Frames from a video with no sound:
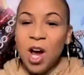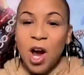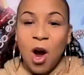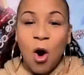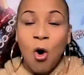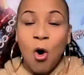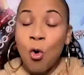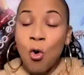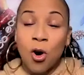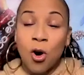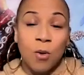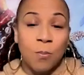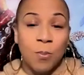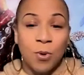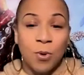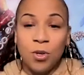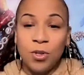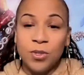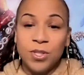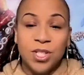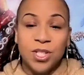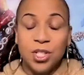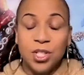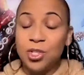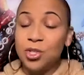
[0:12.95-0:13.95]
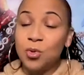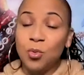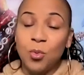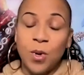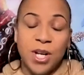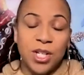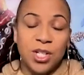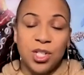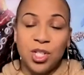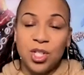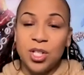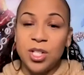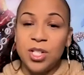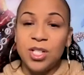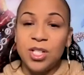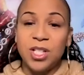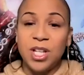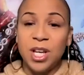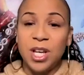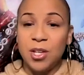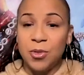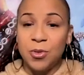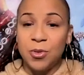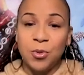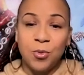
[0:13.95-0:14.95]
horrible situations,
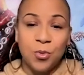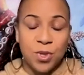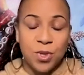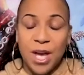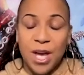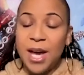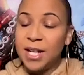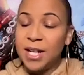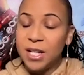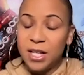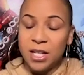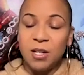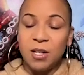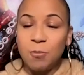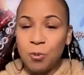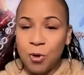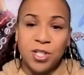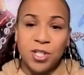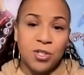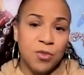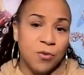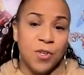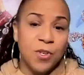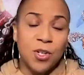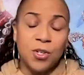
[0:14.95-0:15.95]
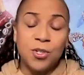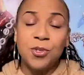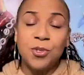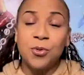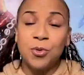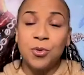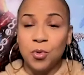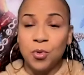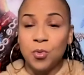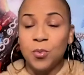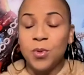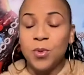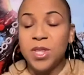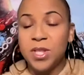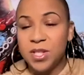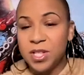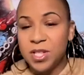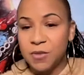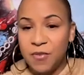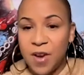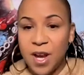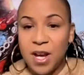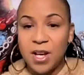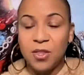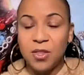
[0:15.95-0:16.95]
and through that he perseveres through with his
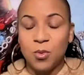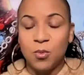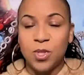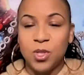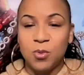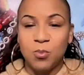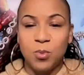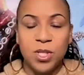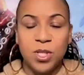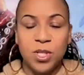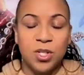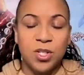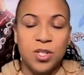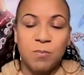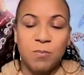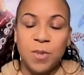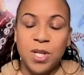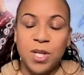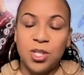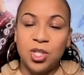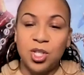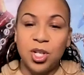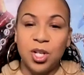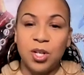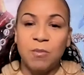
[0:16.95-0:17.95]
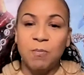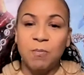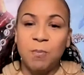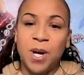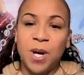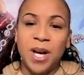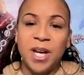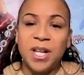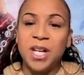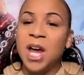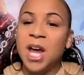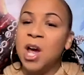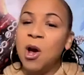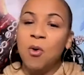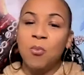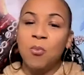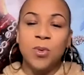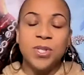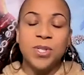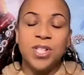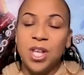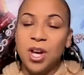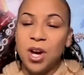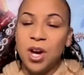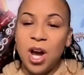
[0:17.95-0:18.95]
faith, which we just mentioned. But
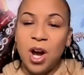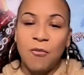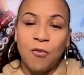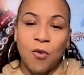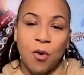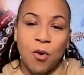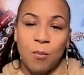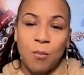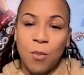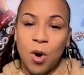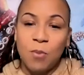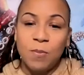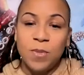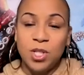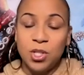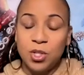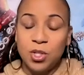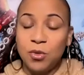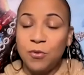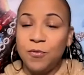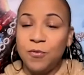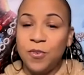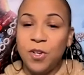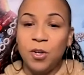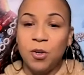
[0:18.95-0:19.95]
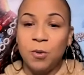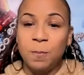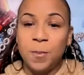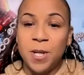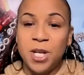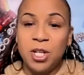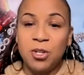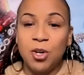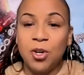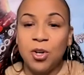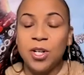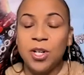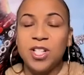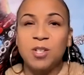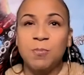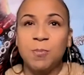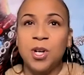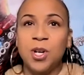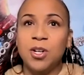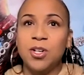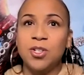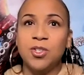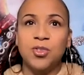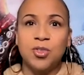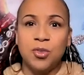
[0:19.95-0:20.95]
was there ever a moment you feel Peter
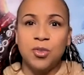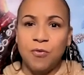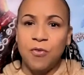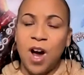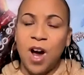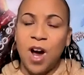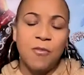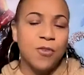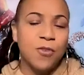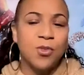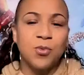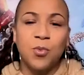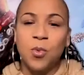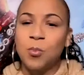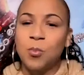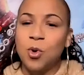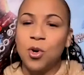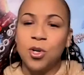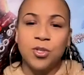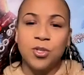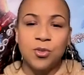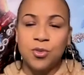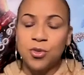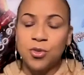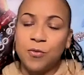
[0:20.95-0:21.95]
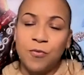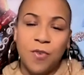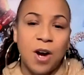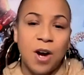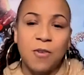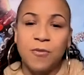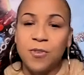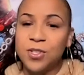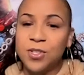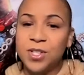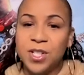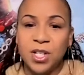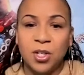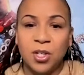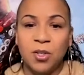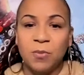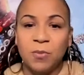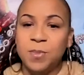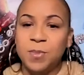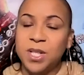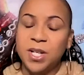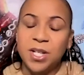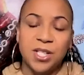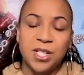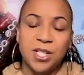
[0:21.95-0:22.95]
experienced survivor's remorse or survivor's guilt,
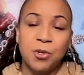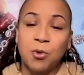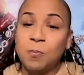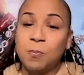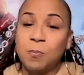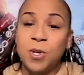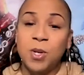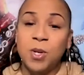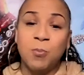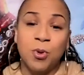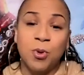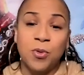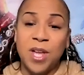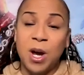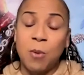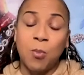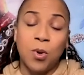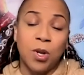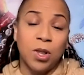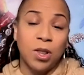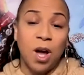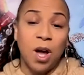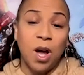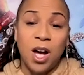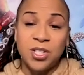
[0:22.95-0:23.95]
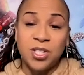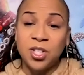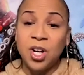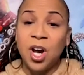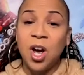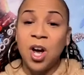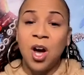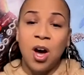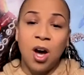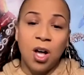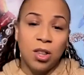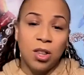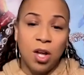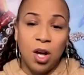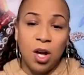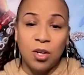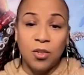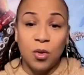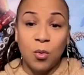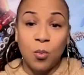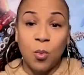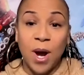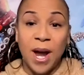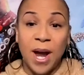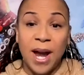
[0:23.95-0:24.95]
because there were people that were lost along
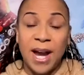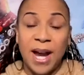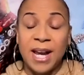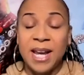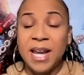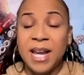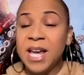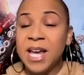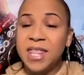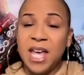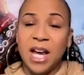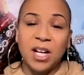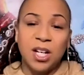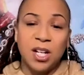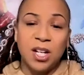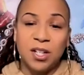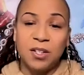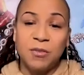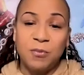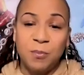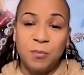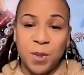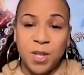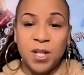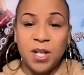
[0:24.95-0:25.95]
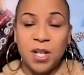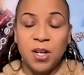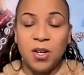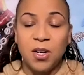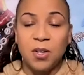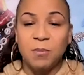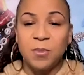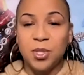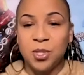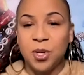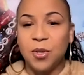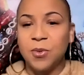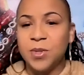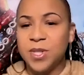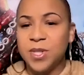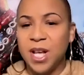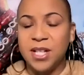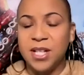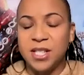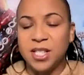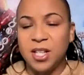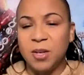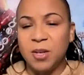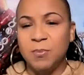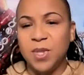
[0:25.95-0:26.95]
the way that could have been him? So is
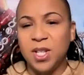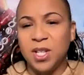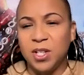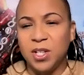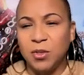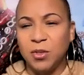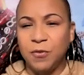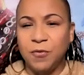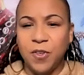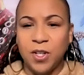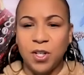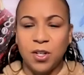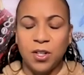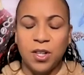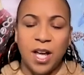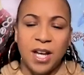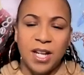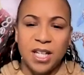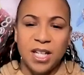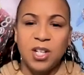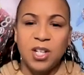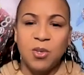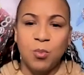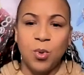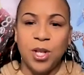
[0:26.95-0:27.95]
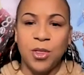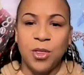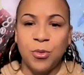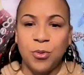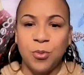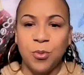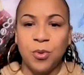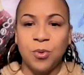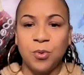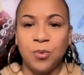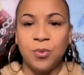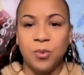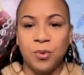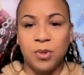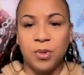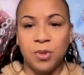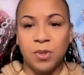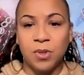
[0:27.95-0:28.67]
that something you feel like he went through?